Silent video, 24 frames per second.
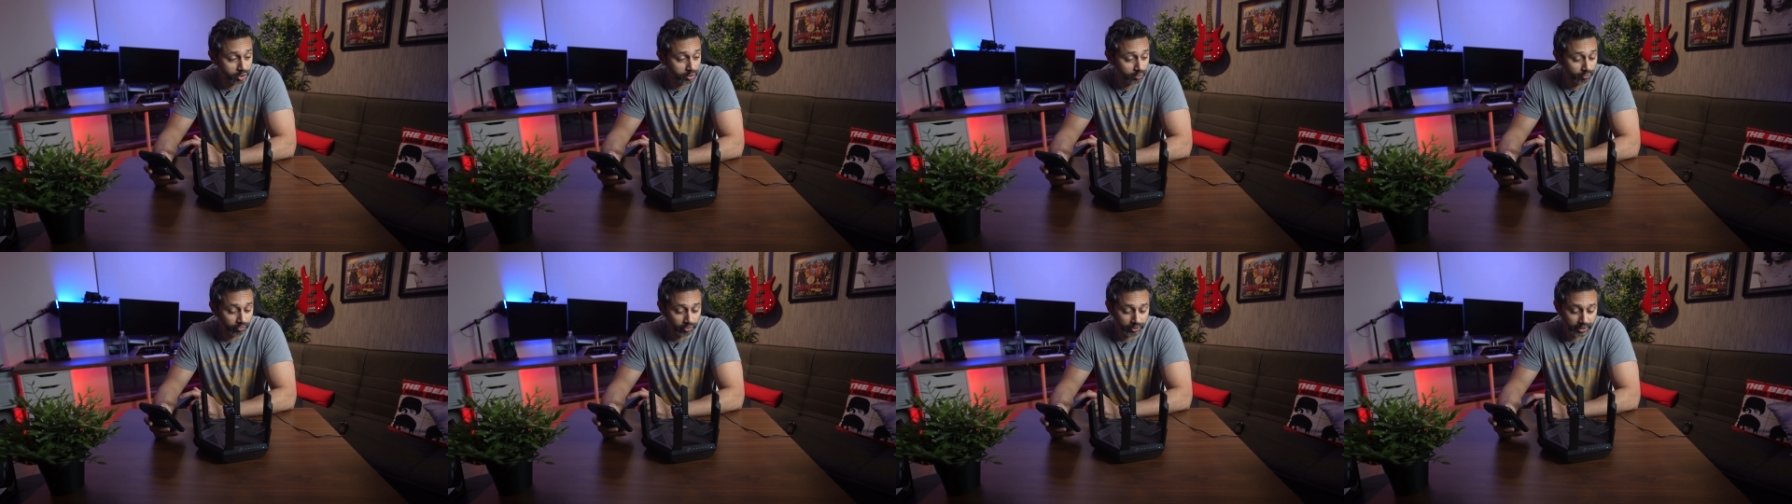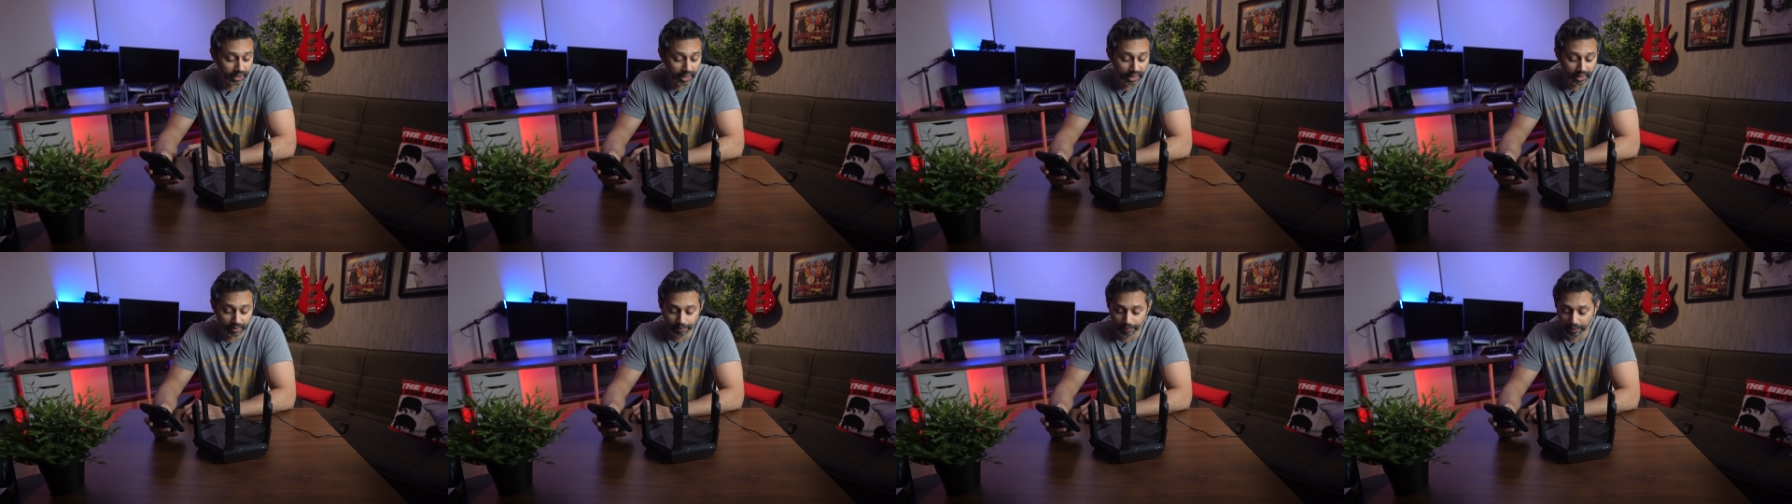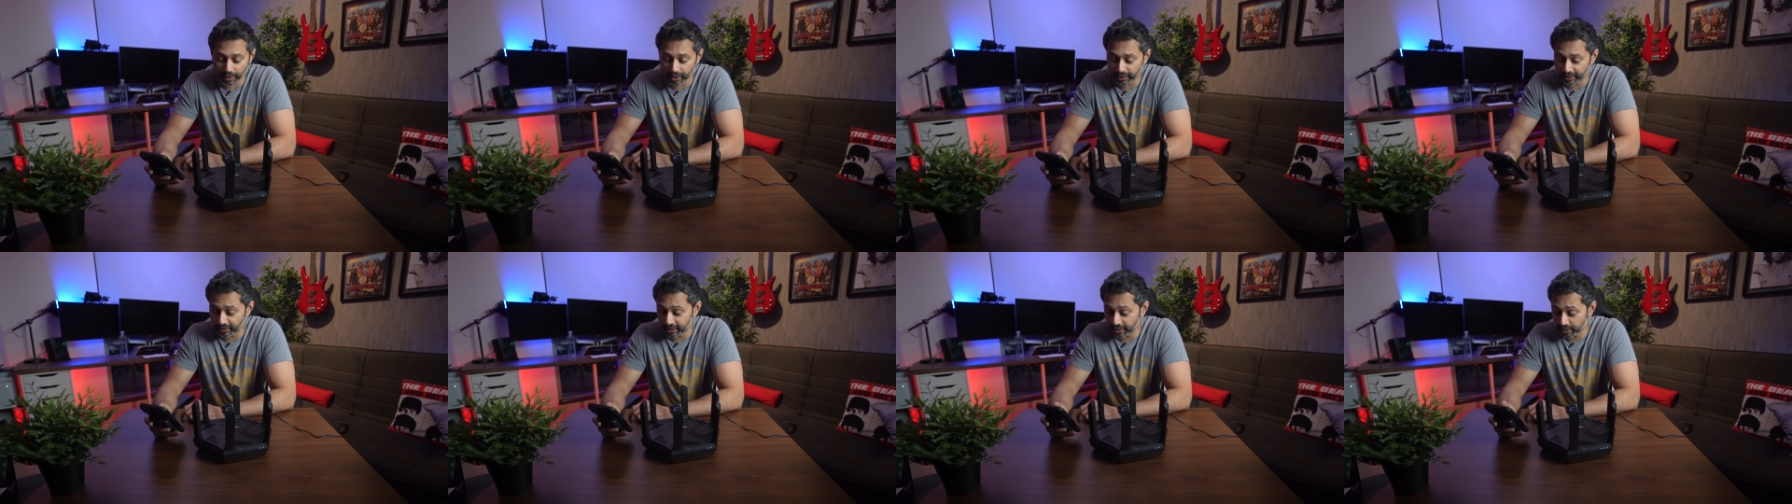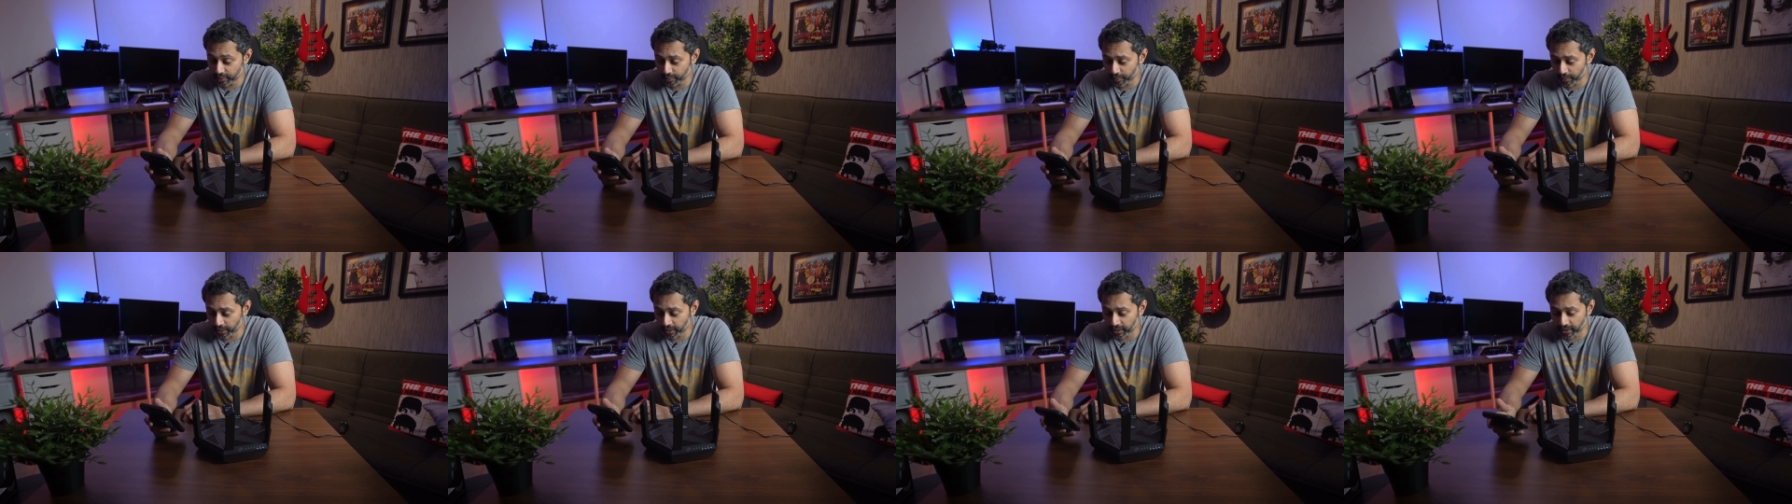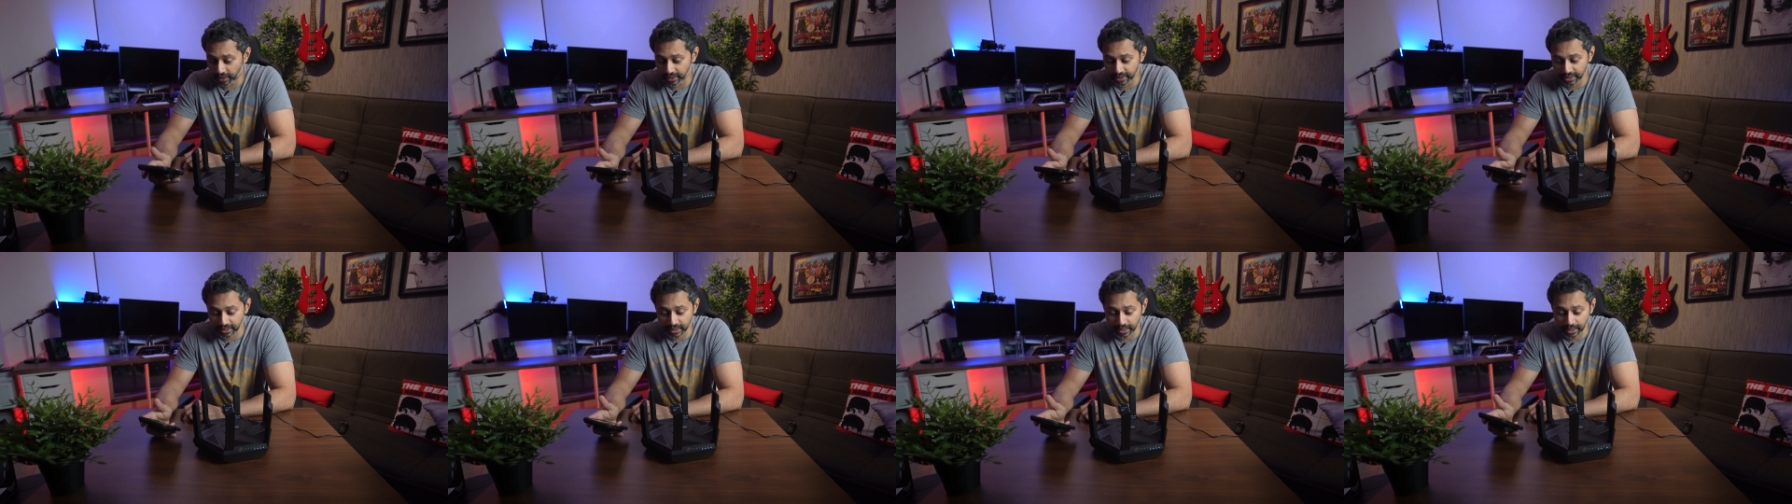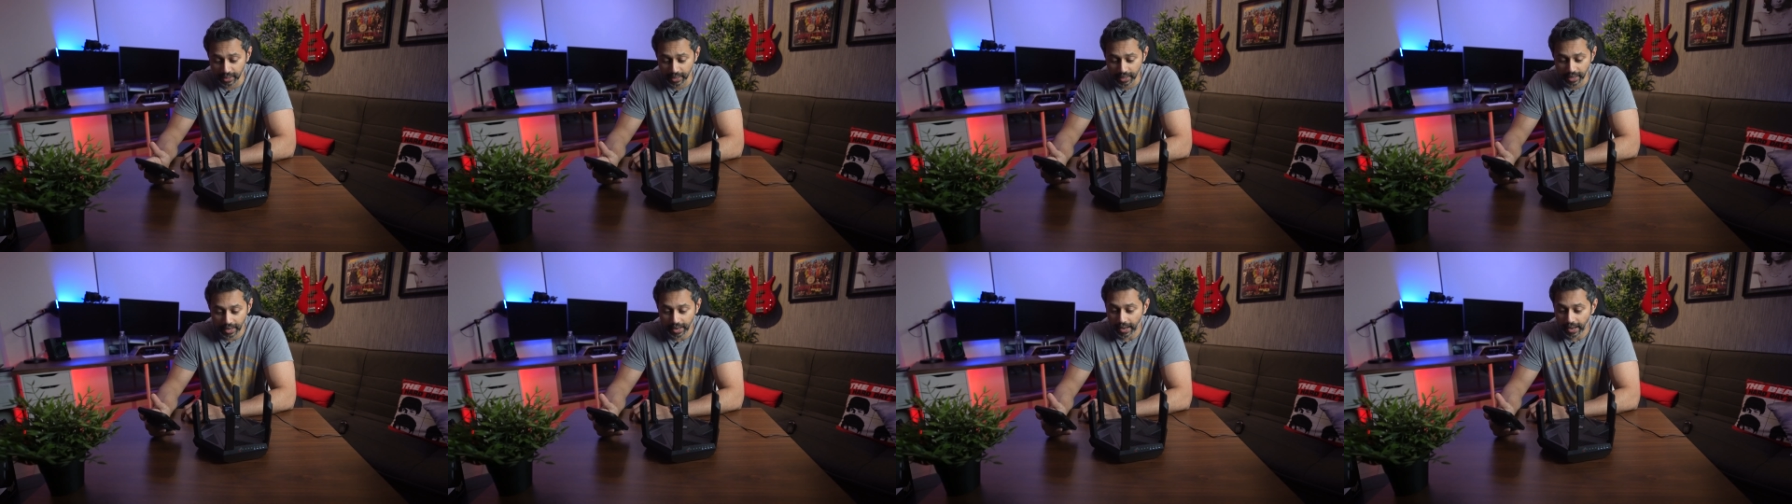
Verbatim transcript: you for that, but this one doesn't.